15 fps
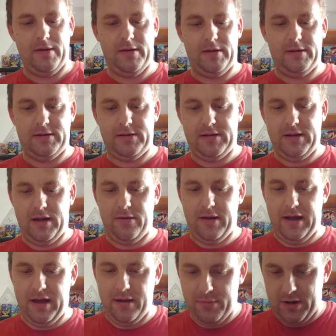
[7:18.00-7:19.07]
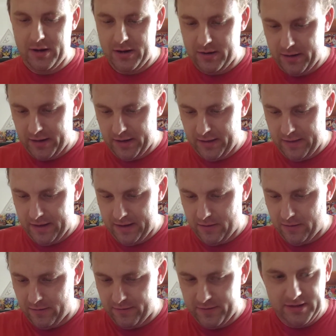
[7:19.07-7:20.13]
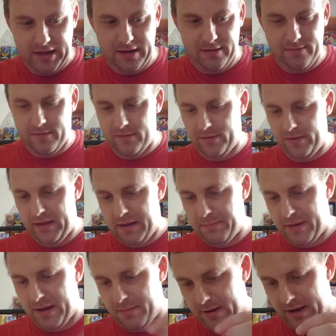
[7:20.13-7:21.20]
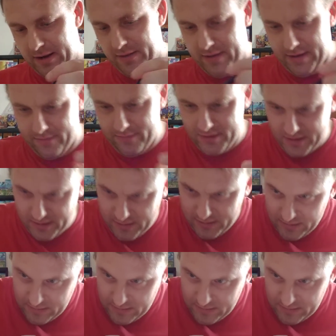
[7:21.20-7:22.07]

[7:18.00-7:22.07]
So, how am I going to get that off? Is that on that back plate there, is it?